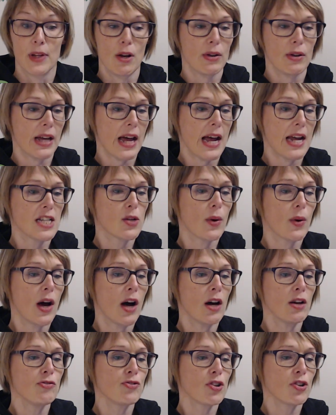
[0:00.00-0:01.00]
okay, so
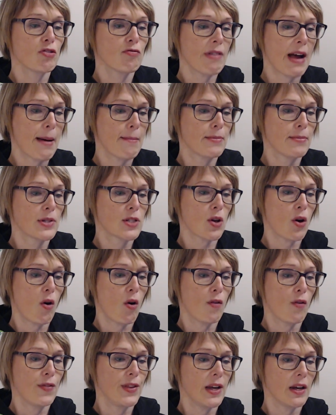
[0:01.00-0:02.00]
100 grams
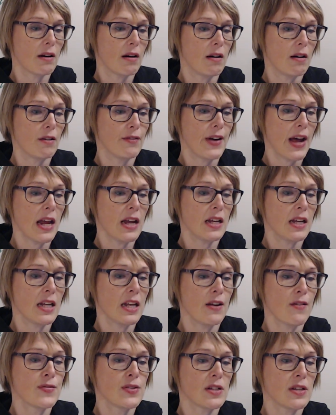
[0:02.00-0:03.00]
of the agave
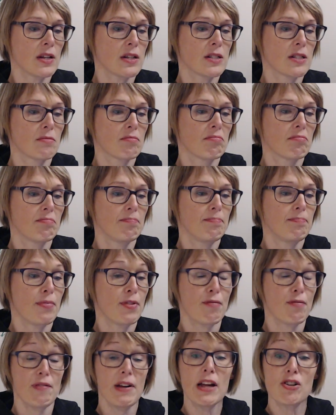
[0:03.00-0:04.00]
gives us
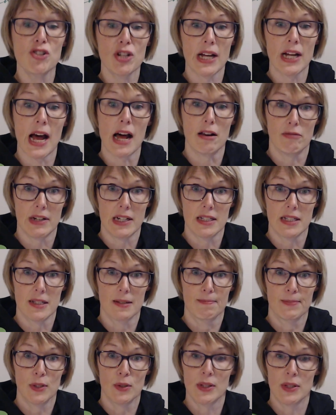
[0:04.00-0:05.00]
300 calories,
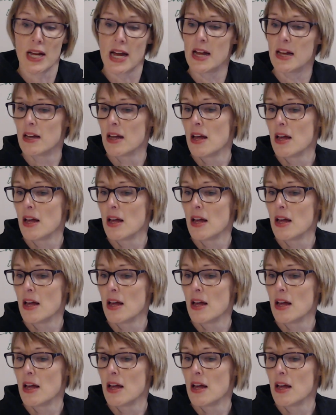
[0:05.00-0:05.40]
okay?